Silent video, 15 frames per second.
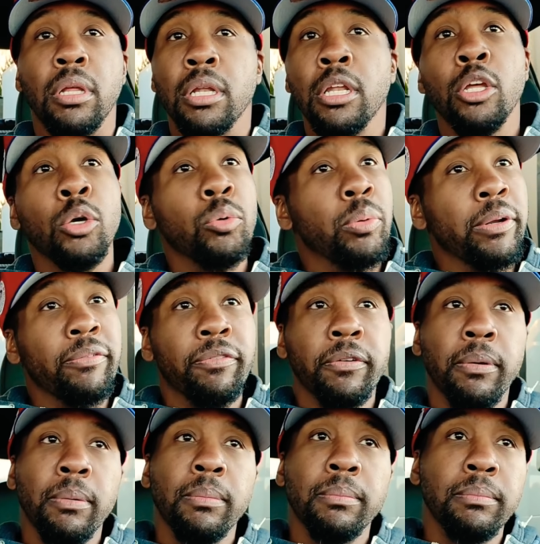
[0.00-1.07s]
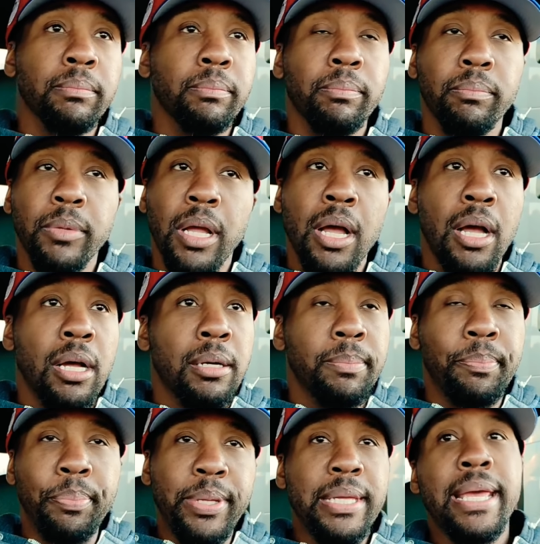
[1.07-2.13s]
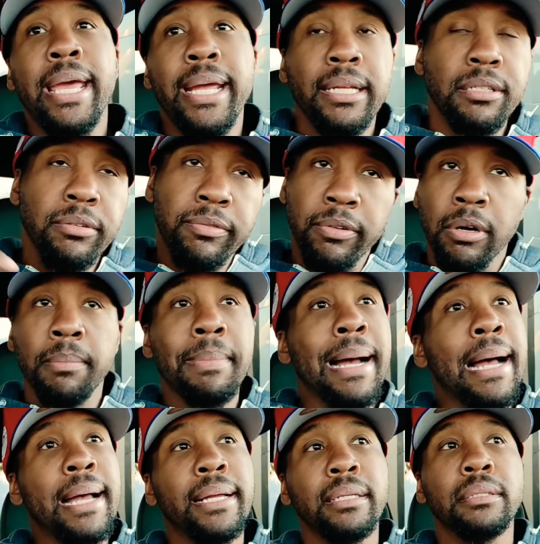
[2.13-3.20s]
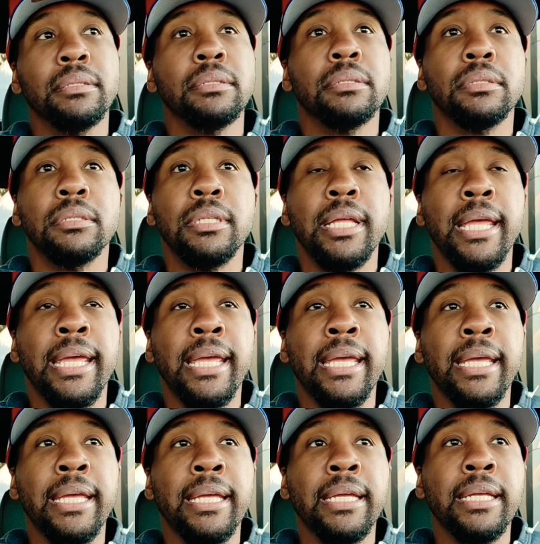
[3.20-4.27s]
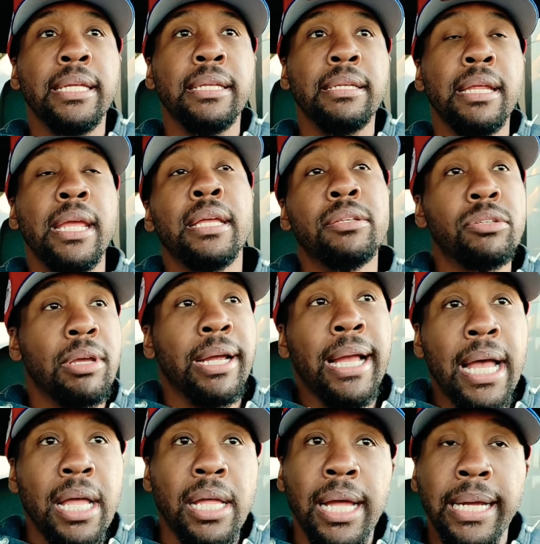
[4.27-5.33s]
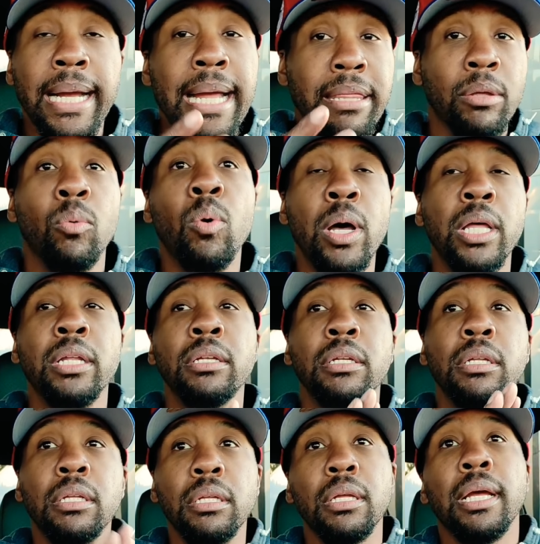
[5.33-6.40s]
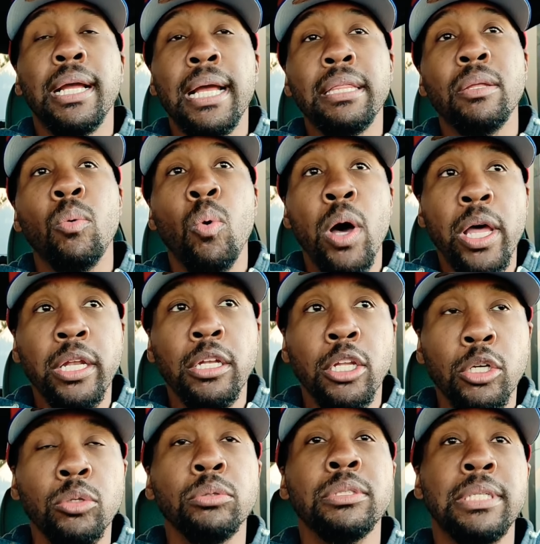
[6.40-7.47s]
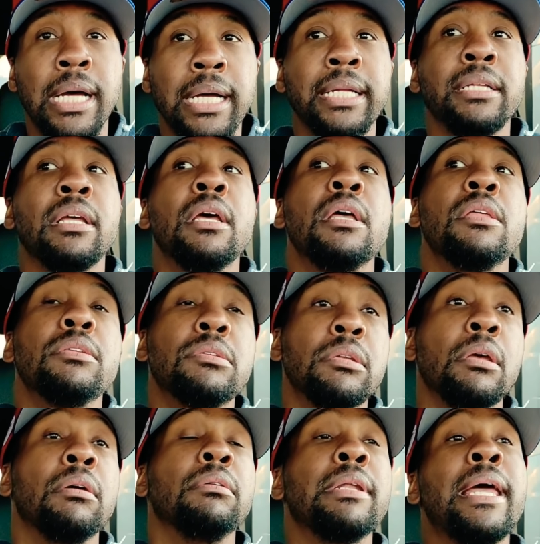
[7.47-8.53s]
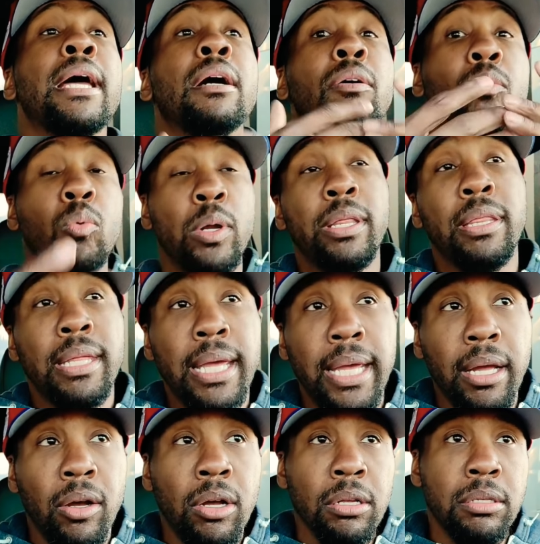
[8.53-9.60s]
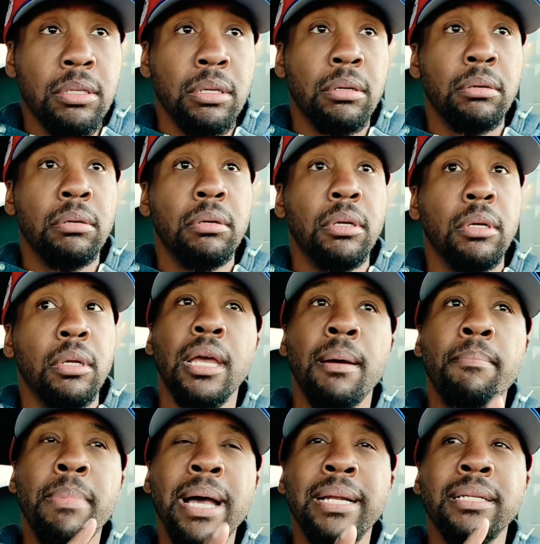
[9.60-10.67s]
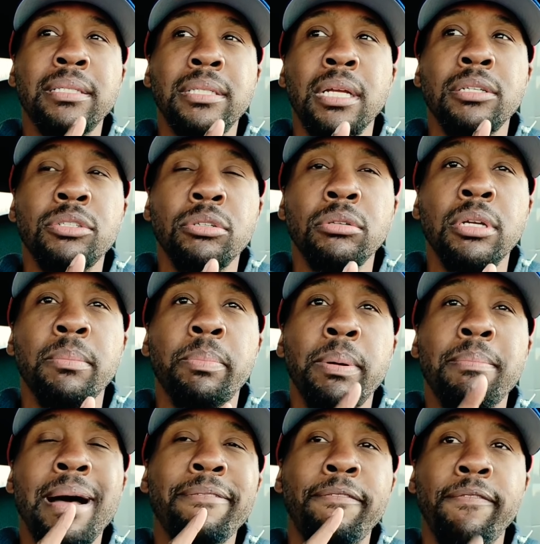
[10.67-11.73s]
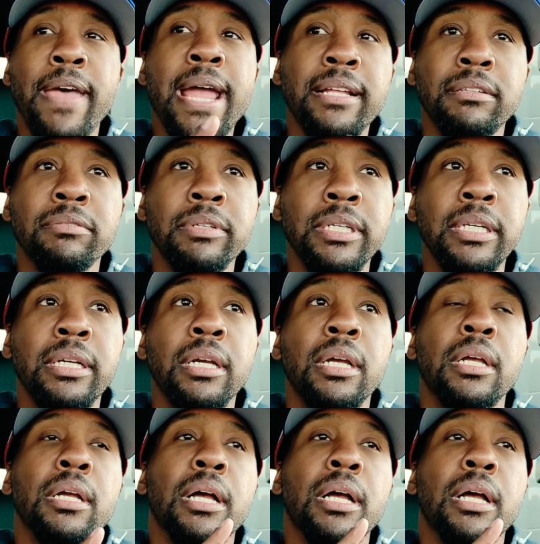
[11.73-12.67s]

The load went from PA to Vermont, and yeah, so I got the one load done. So now with that, also, I might have touched on it, but my factoring,